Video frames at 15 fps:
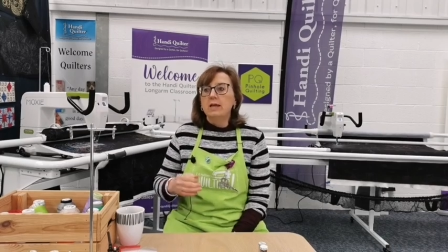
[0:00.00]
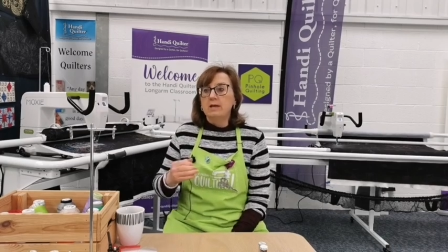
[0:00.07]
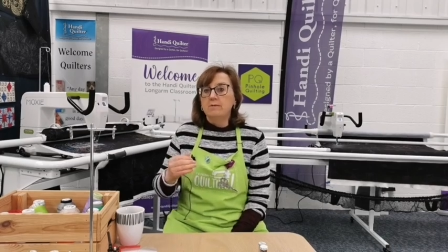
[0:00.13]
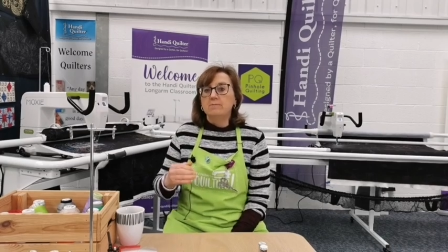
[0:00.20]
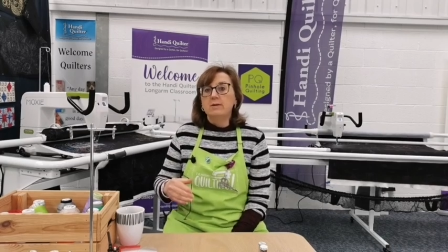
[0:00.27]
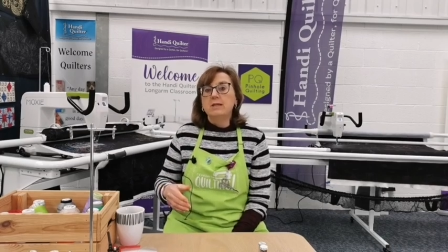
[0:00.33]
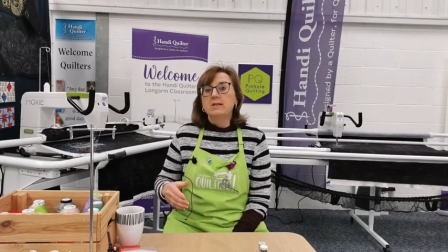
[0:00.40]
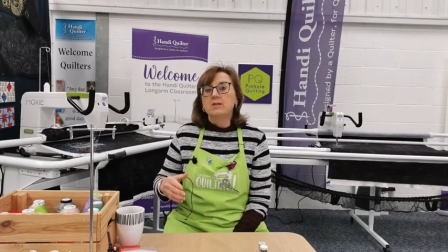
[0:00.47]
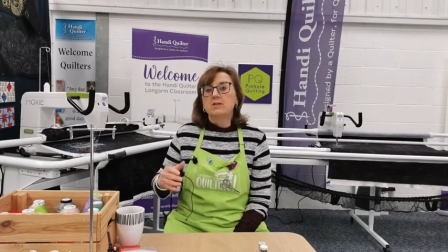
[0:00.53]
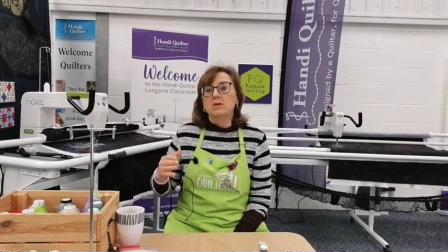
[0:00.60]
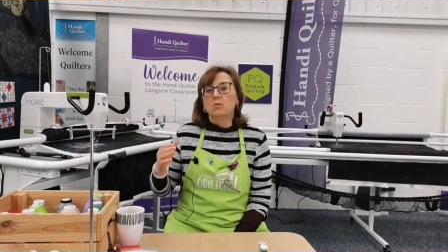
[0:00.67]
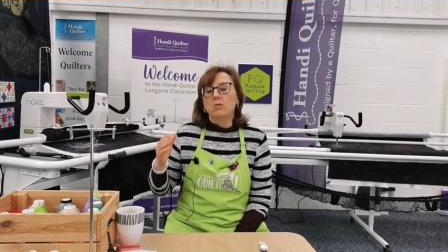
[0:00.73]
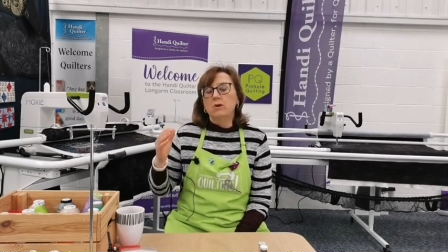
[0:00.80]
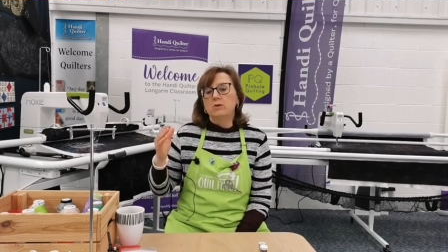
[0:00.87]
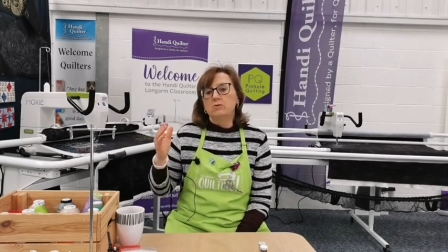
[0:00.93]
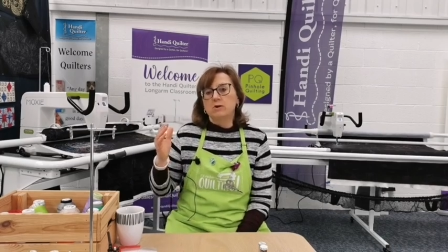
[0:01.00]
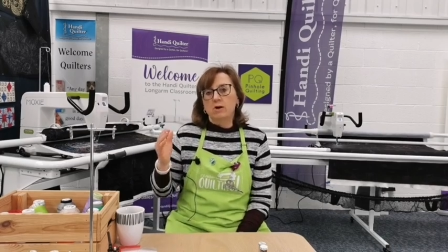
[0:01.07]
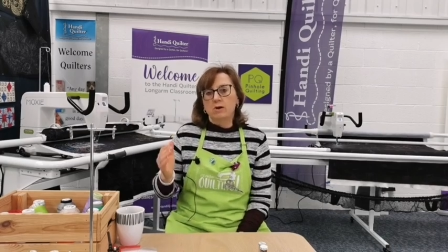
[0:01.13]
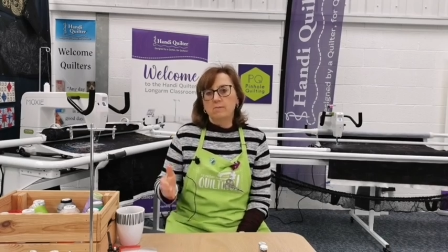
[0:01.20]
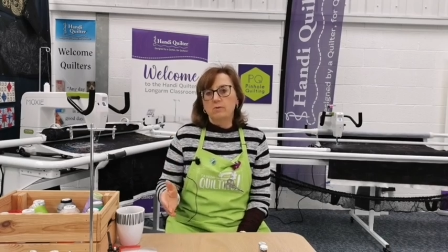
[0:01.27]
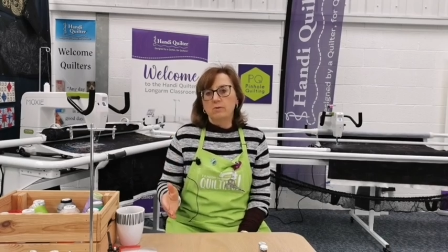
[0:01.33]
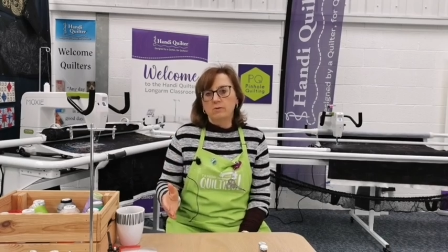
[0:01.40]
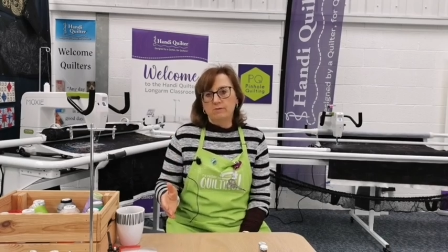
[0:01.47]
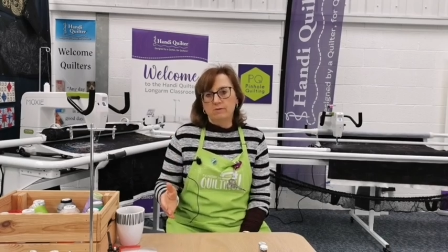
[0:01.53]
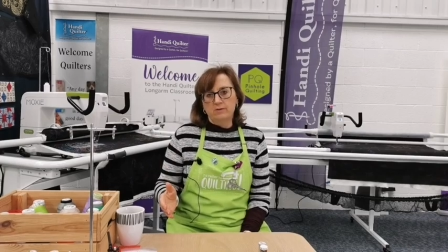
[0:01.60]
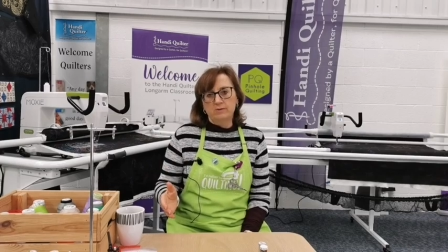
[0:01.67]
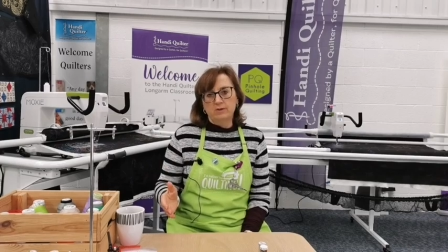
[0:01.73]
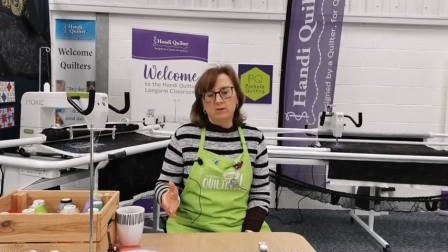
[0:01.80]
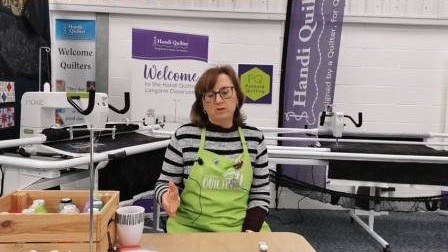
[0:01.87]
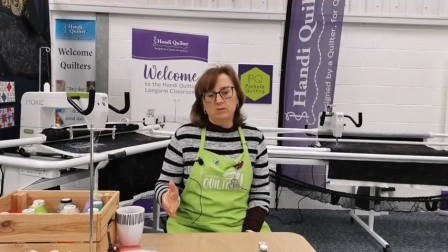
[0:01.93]
it means that when you come on the
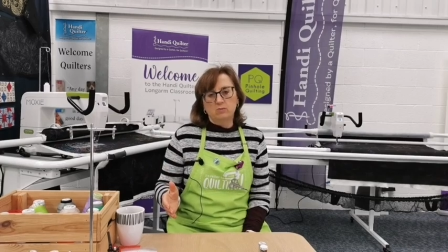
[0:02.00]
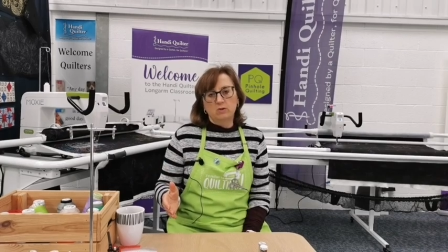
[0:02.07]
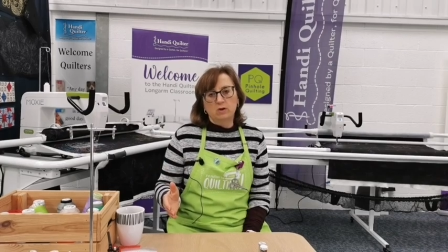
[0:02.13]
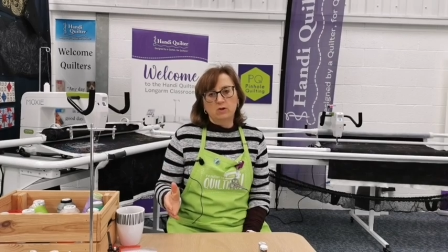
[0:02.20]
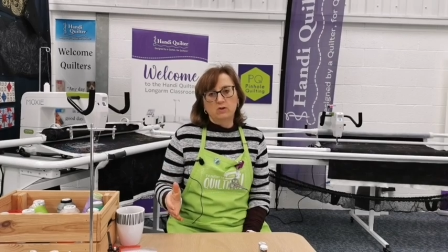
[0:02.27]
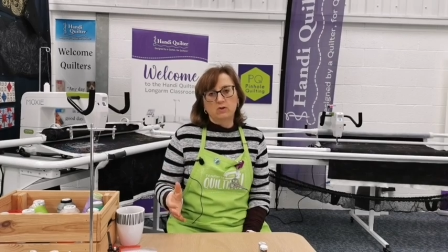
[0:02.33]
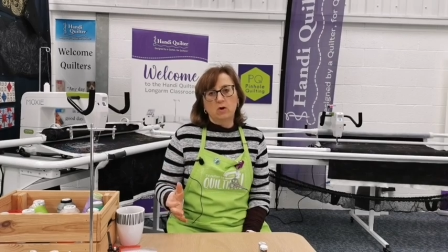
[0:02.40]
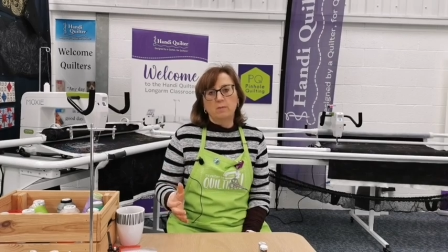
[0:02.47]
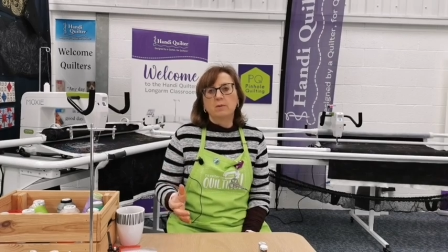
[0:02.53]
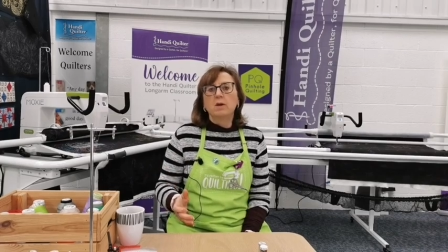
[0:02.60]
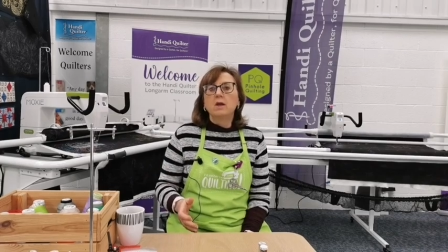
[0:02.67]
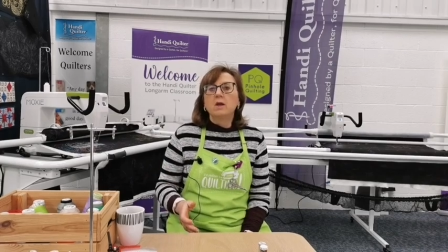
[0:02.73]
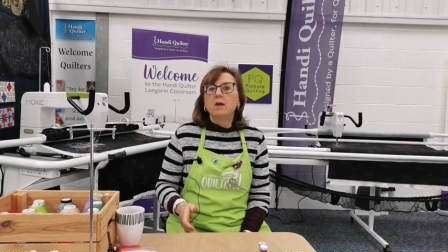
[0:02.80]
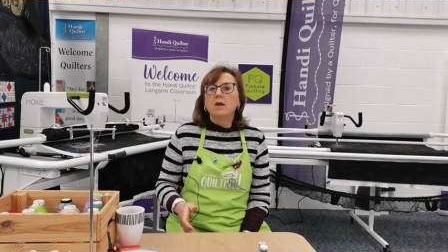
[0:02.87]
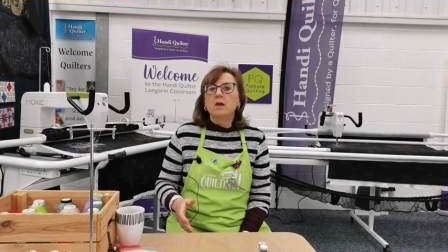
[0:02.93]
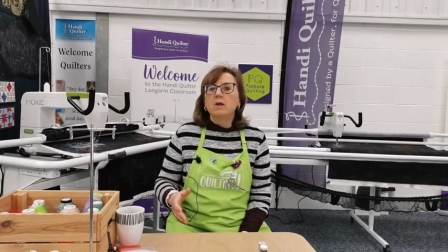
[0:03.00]
foundation workshop,